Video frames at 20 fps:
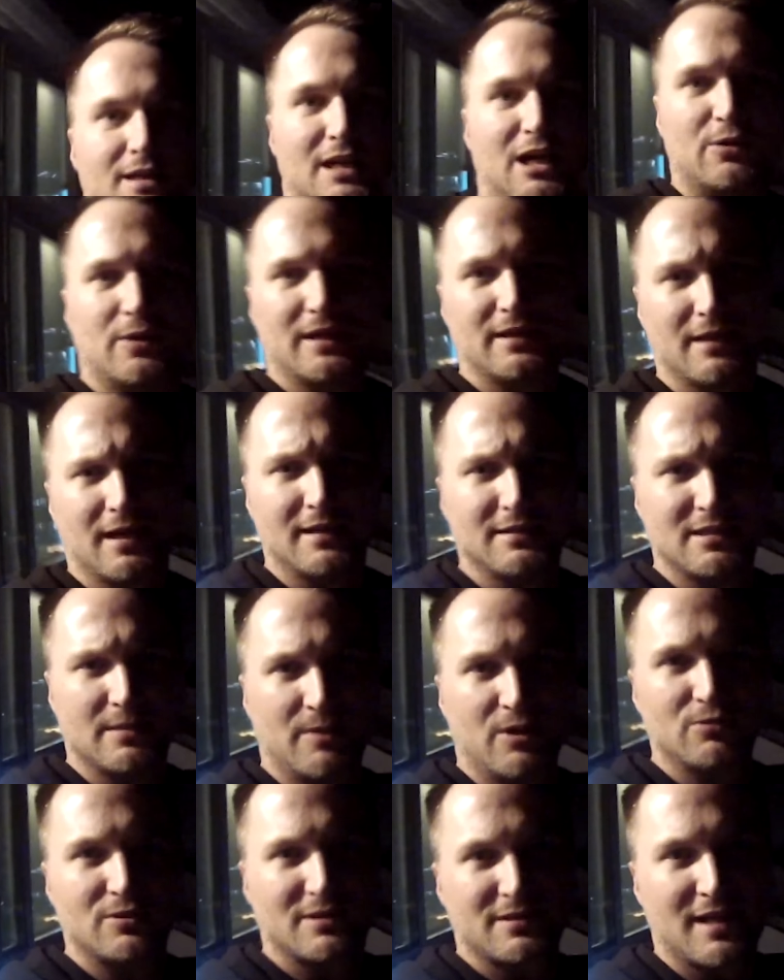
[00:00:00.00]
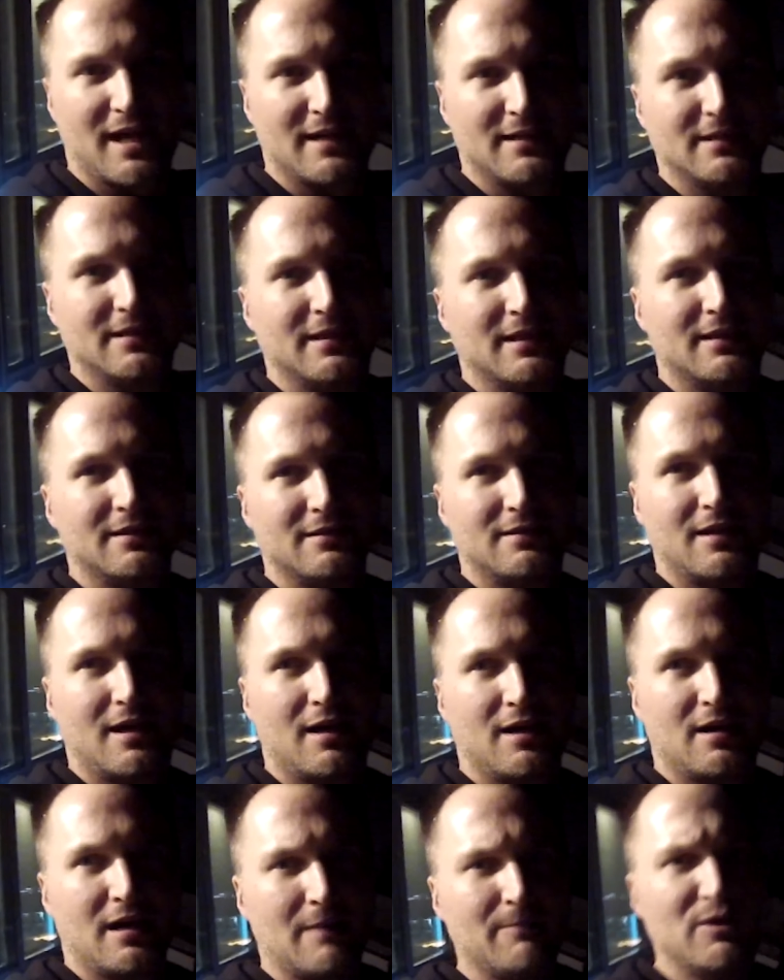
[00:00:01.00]
Alright guys, I'm outside again.
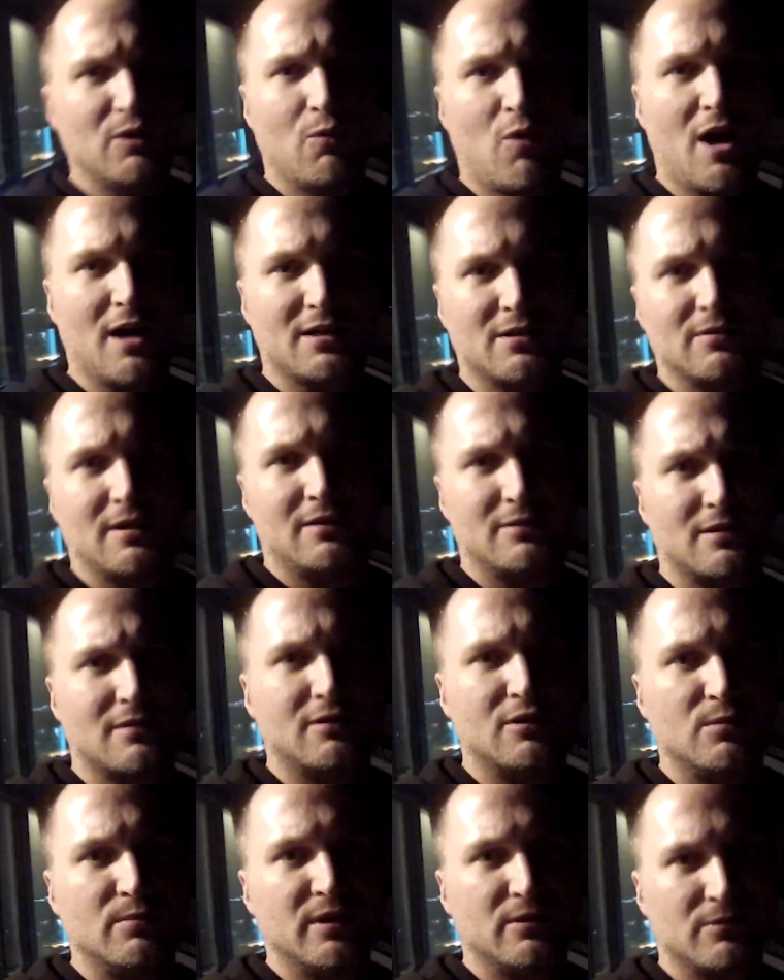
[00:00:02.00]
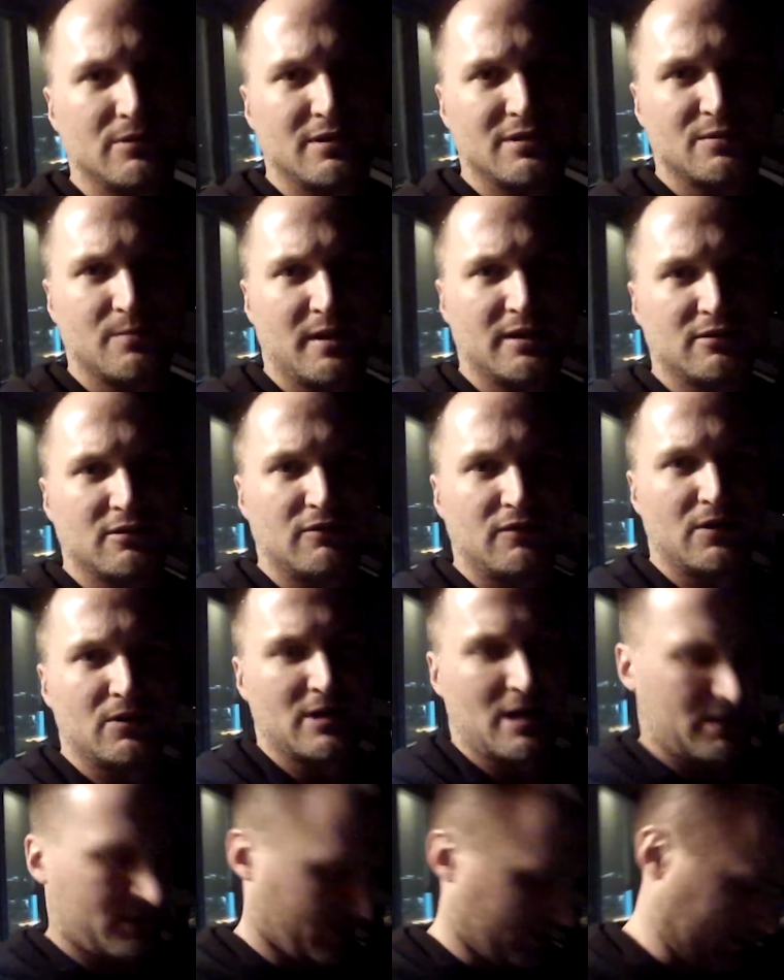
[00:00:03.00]
I'm going to walk around a little bit with this microphone
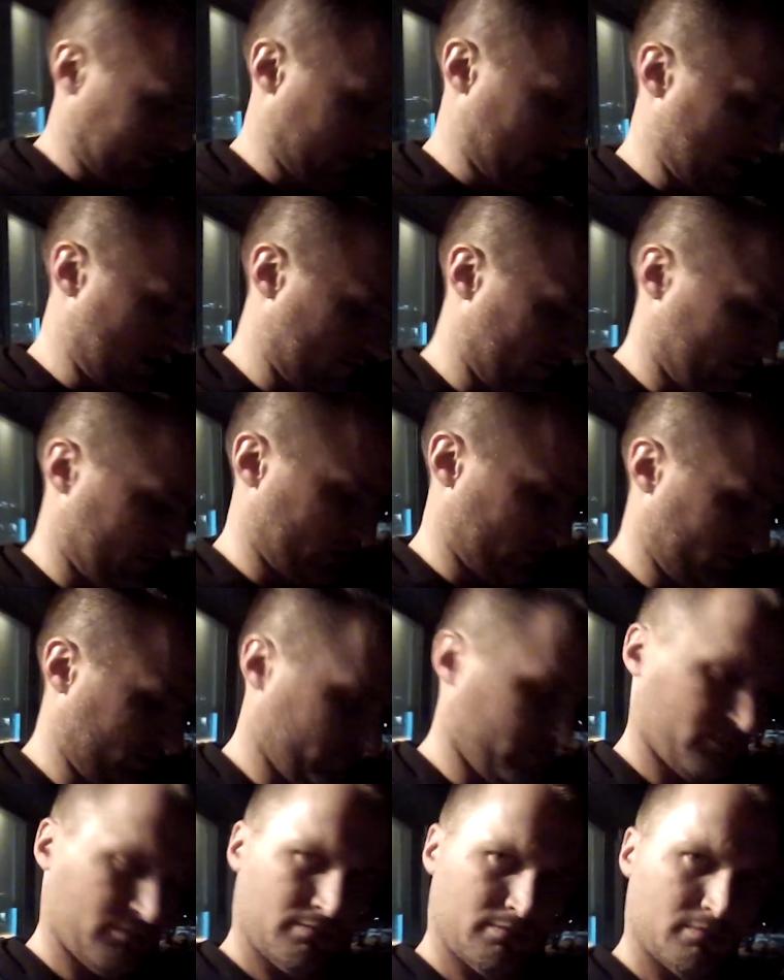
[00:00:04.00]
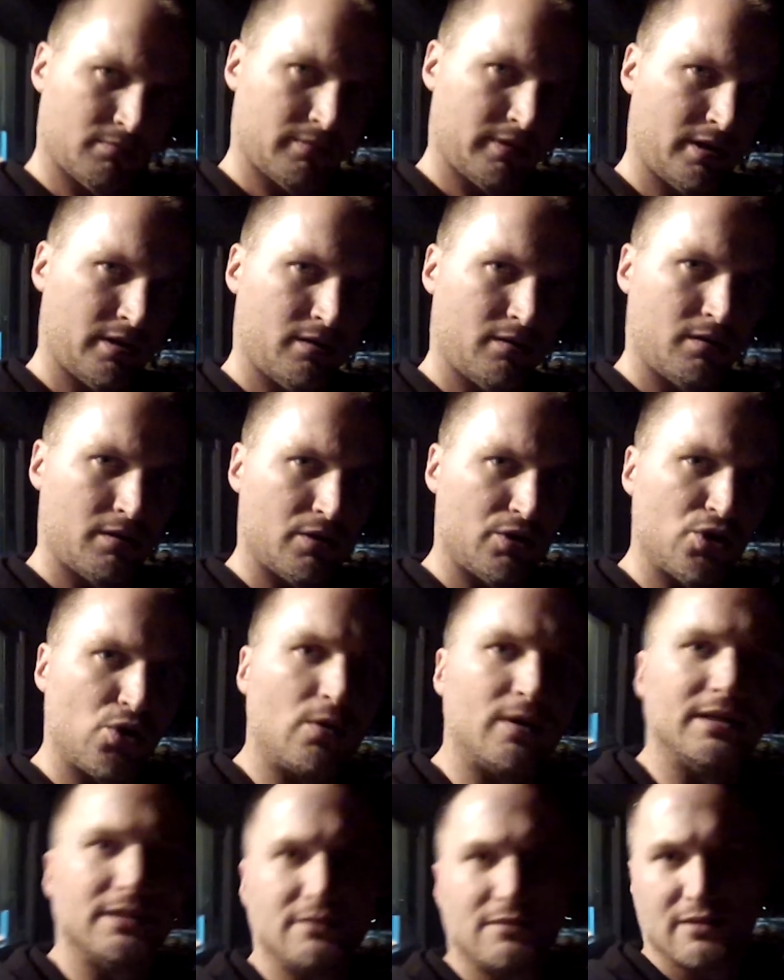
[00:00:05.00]
on to see how much
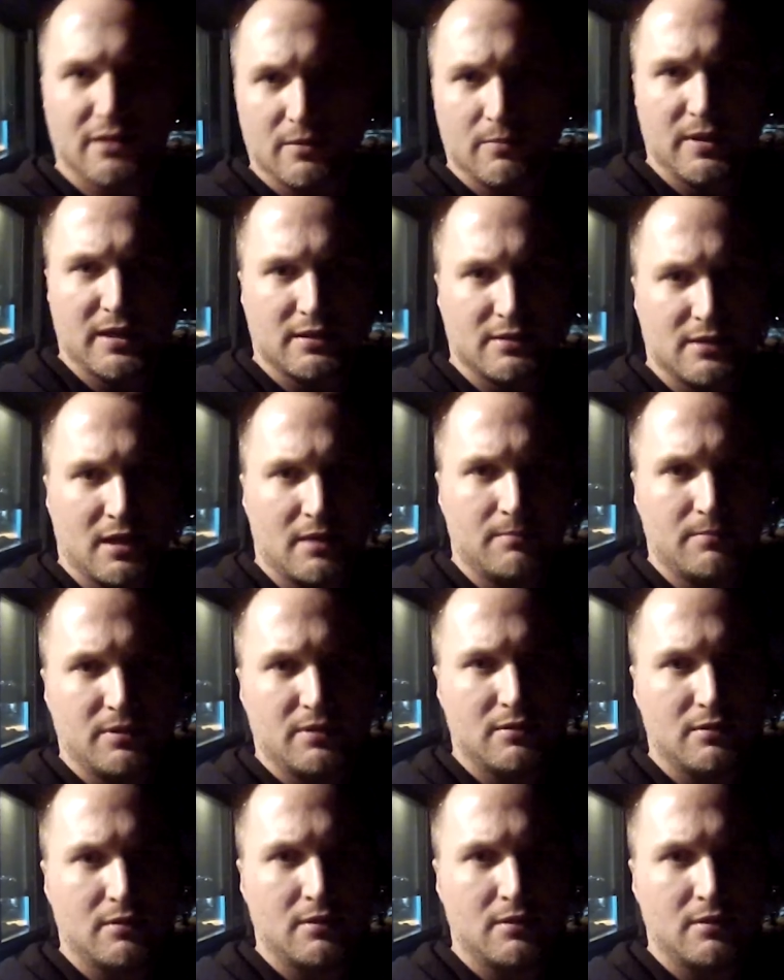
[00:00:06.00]
noise it picks up.